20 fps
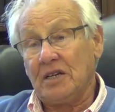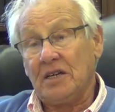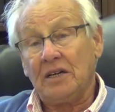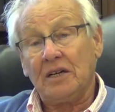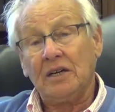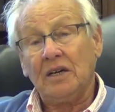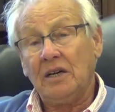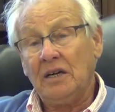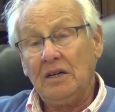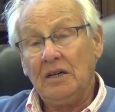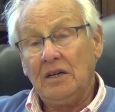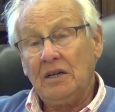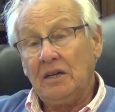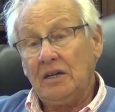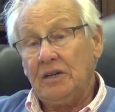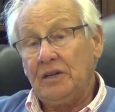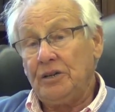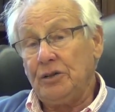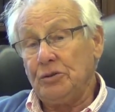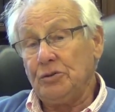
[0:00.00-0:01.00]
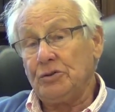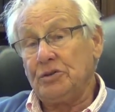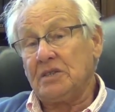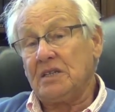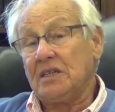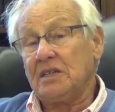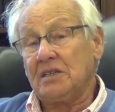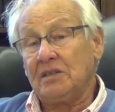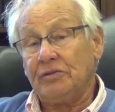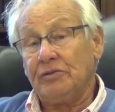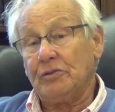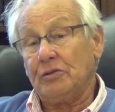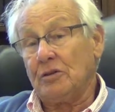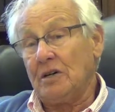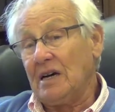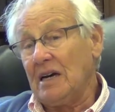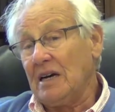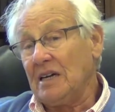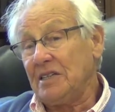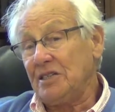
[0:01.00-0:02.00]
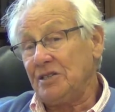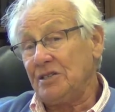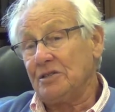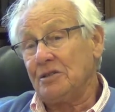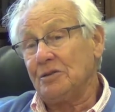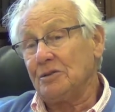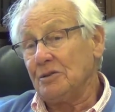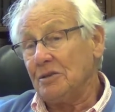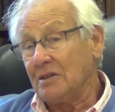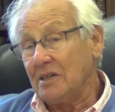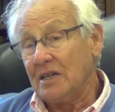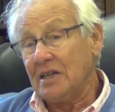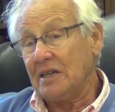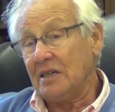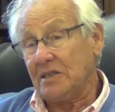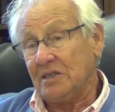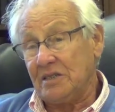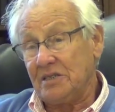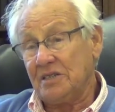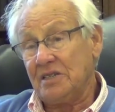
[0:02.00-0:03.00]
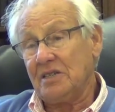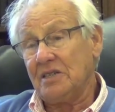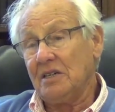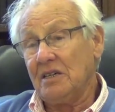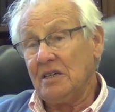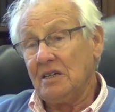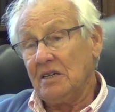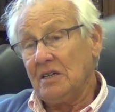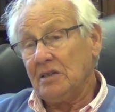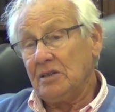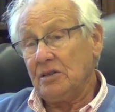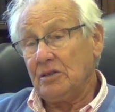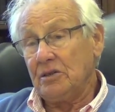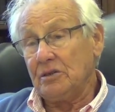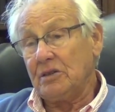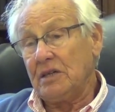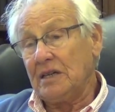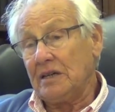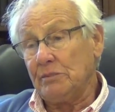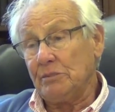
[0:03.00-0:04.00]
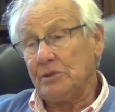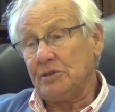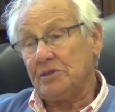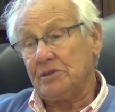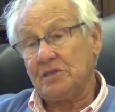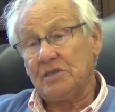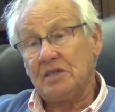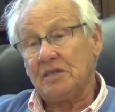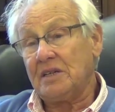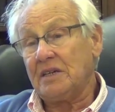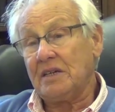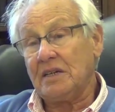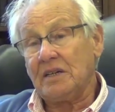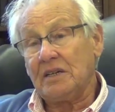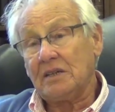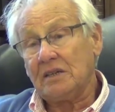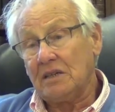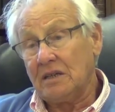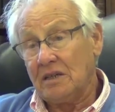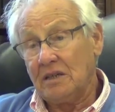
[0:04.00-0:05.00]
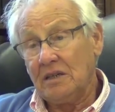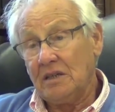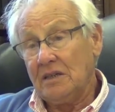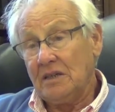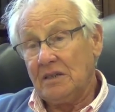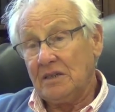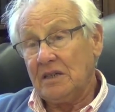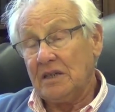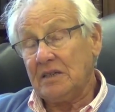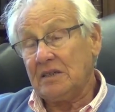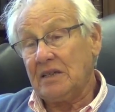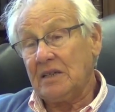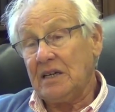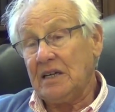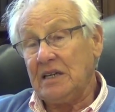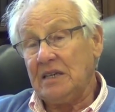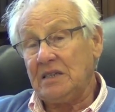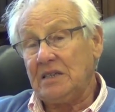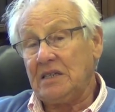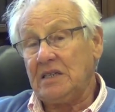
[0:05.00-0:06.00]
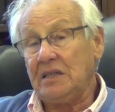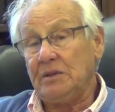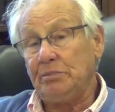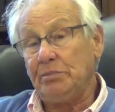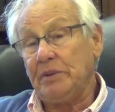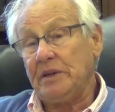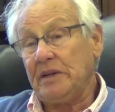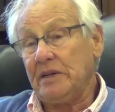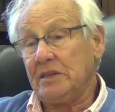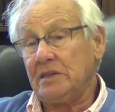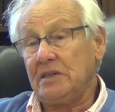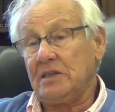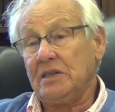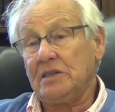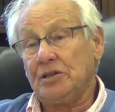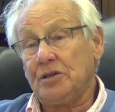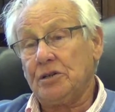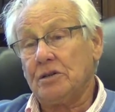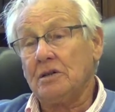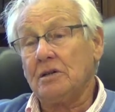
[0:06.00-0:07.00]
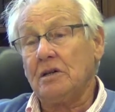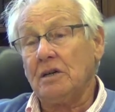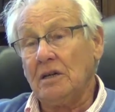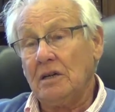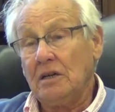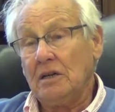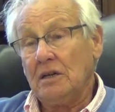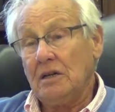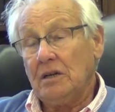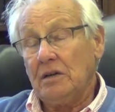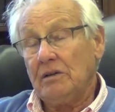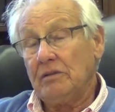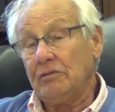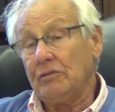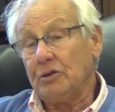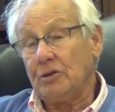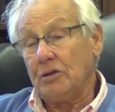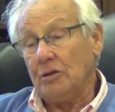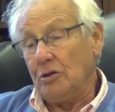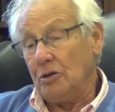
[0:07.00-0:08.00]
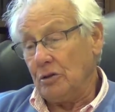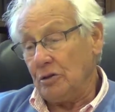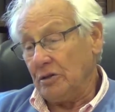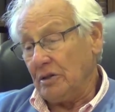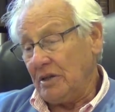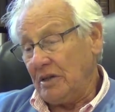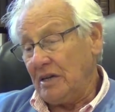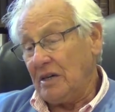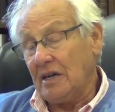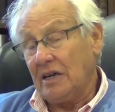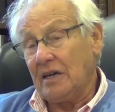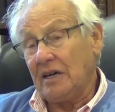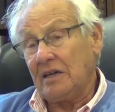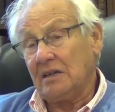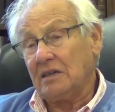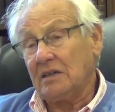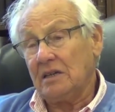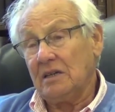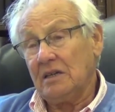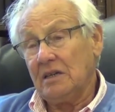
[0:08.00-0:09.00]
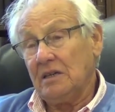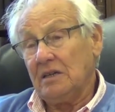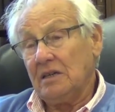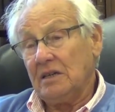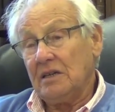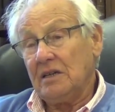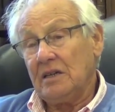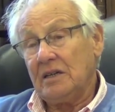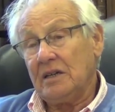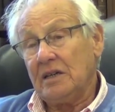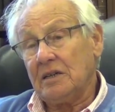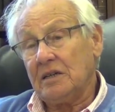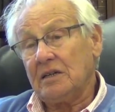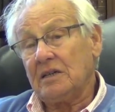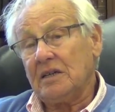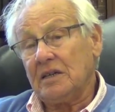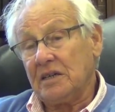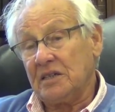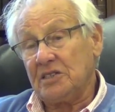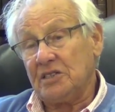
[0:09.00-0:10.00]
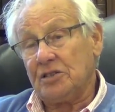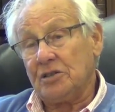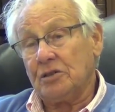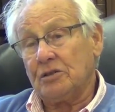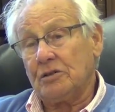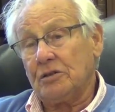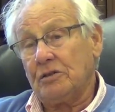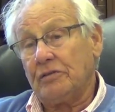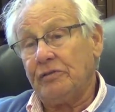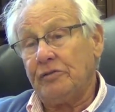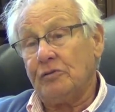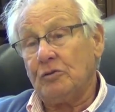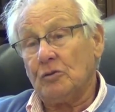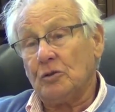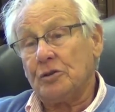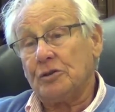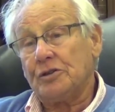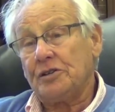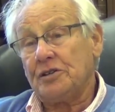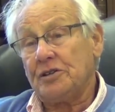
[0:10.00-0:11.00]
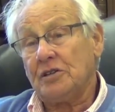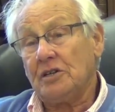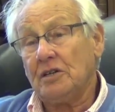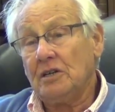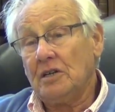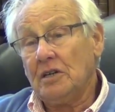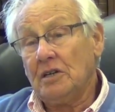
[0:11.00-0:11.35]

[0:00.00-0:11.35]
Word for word: I used it for high school kids to demonstrate that ATP addition would contract and exert force